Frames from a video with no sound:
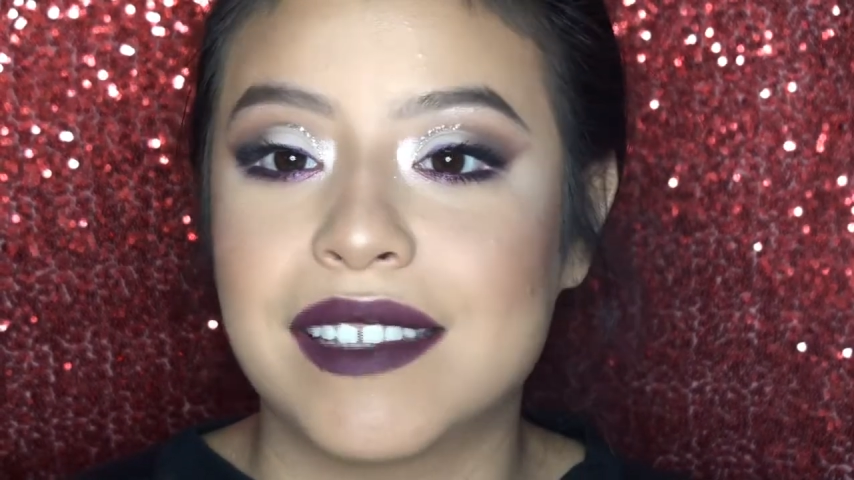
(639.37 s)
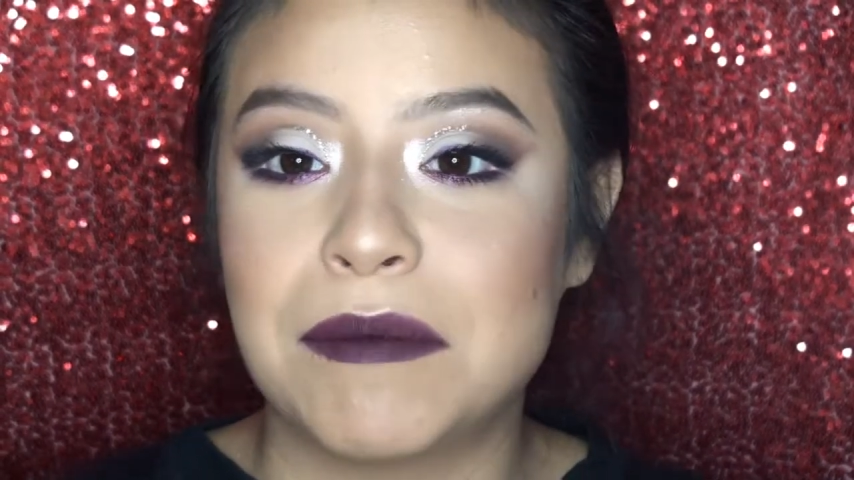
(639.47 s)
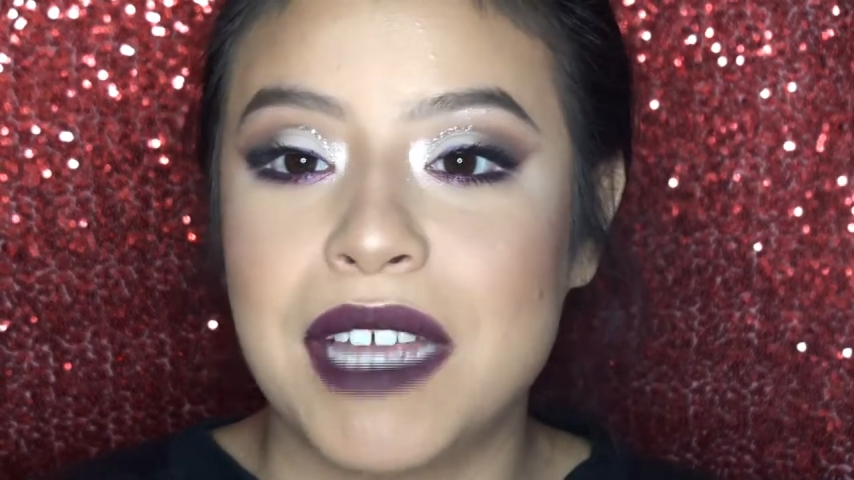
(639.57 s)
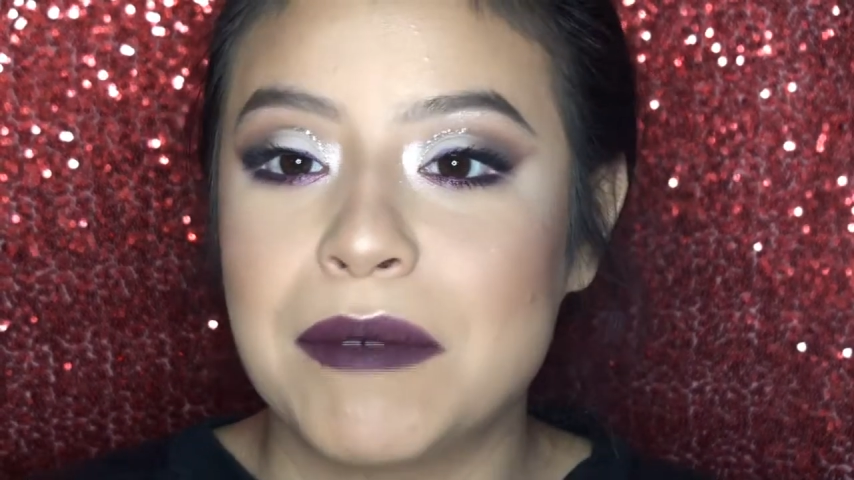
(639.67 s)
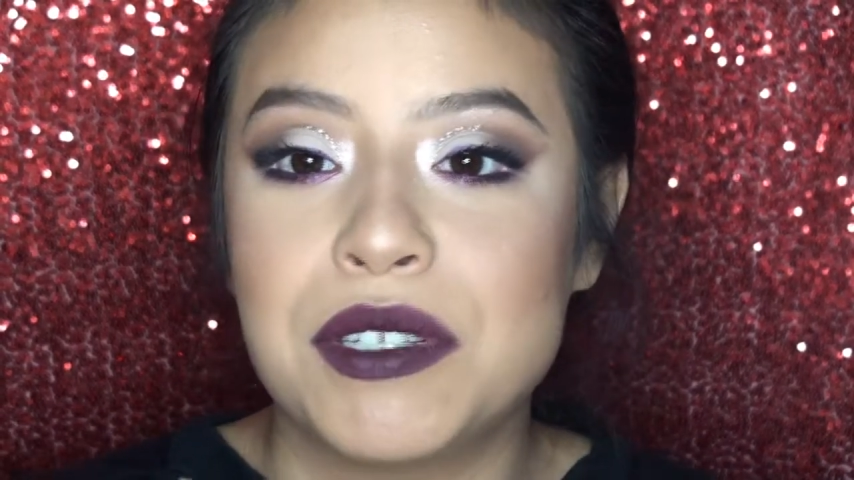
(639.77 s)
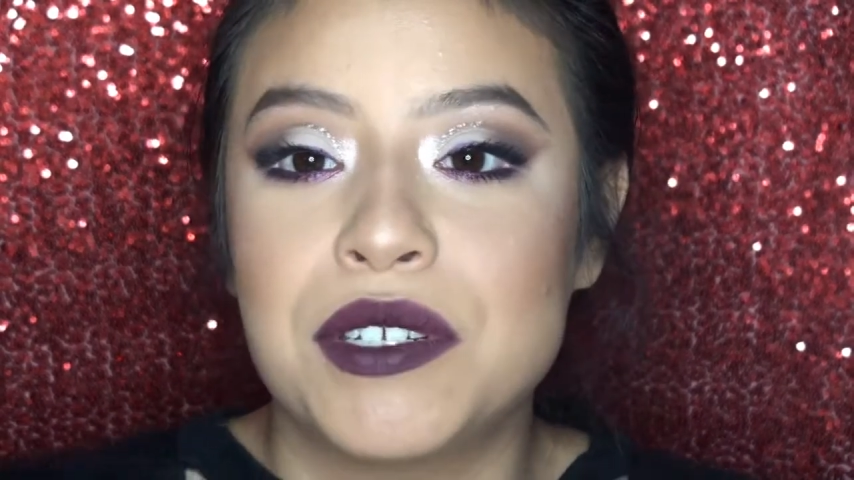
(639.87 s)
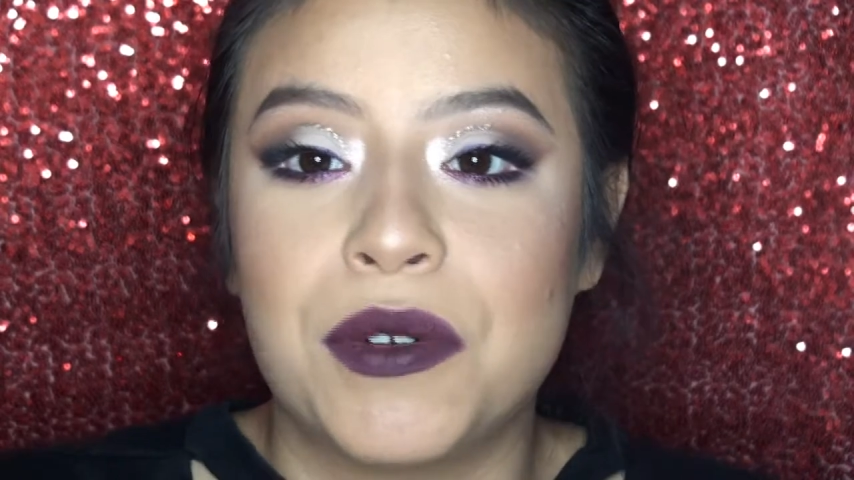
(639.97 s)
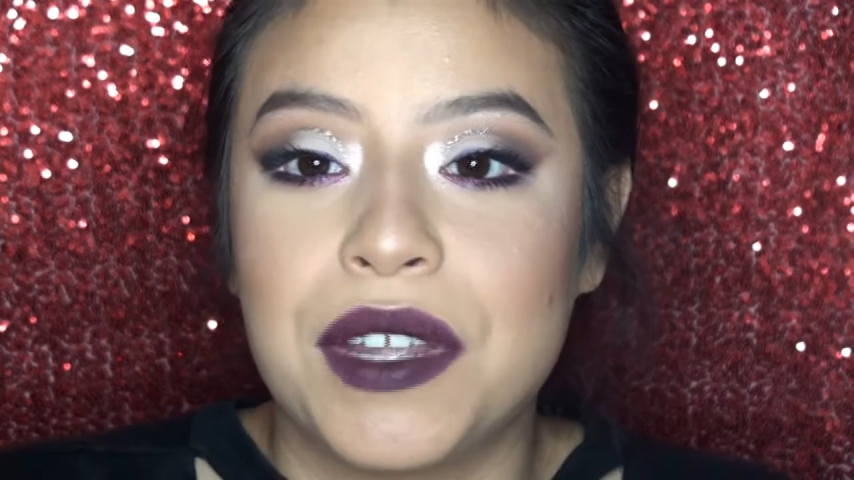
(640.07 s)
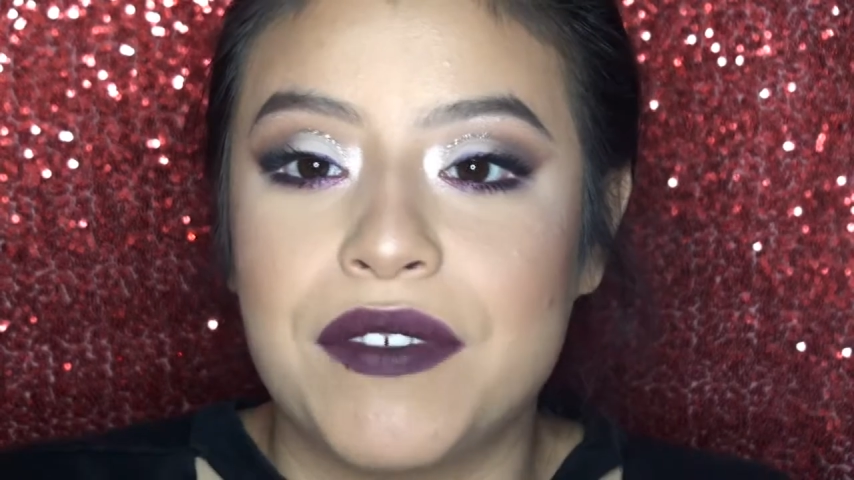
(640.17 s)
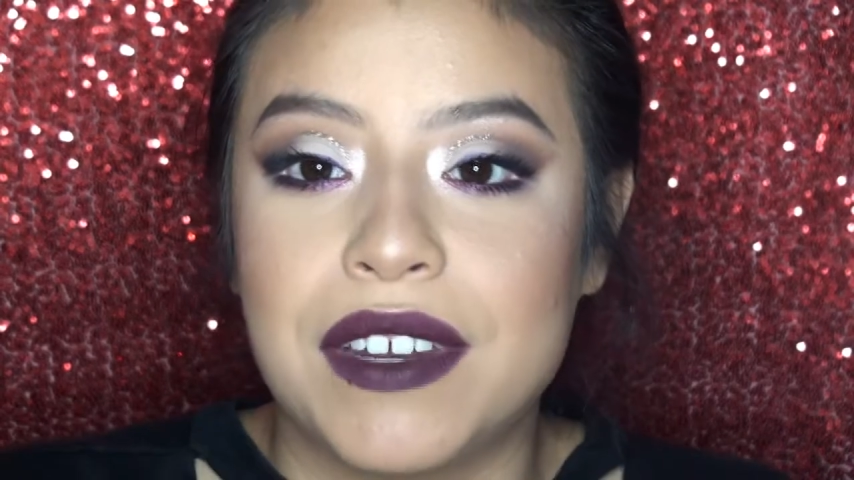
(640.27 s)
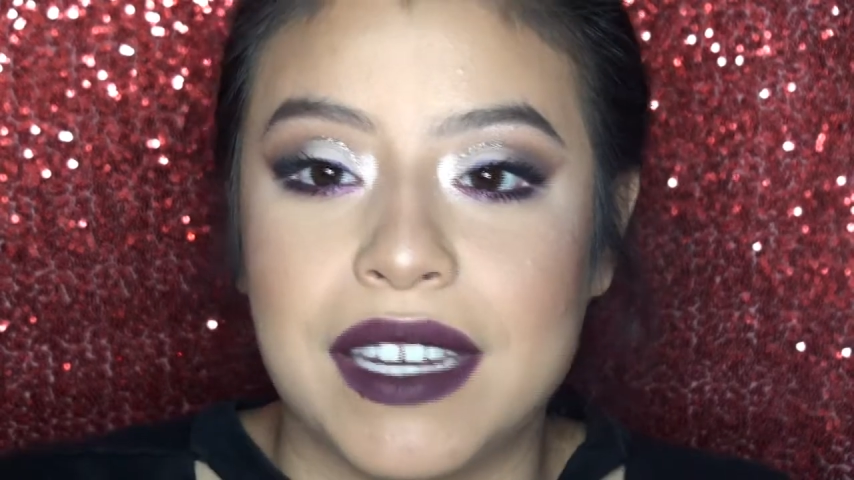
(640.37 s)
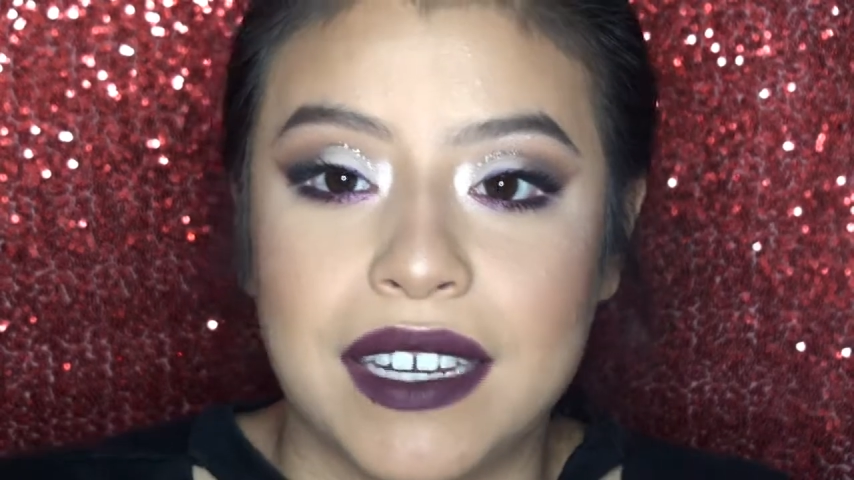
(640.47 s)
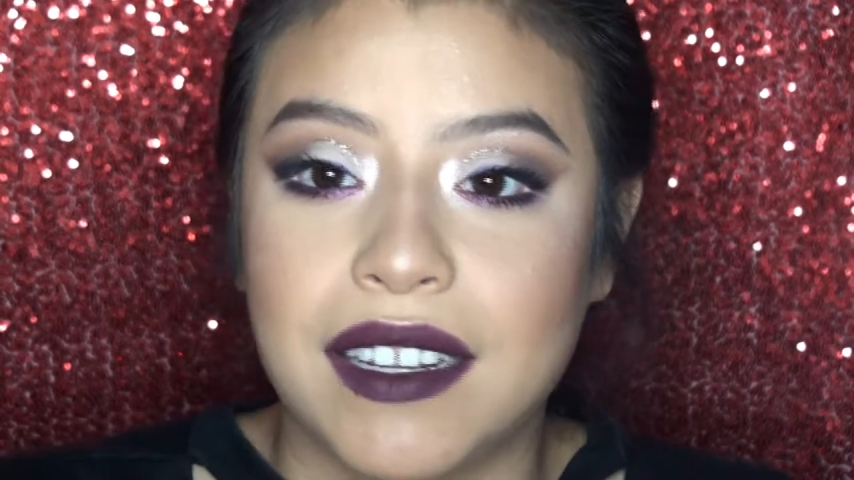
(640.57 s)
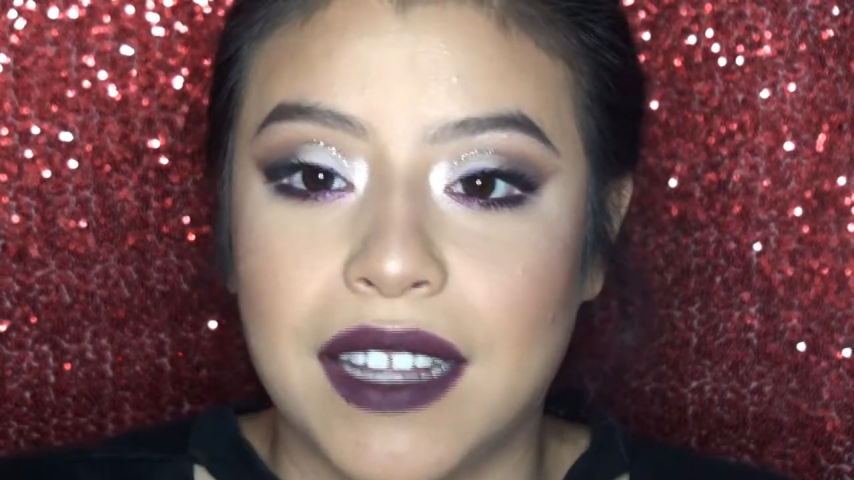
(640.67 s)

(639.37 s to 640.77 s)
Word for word: sometimes you don't even need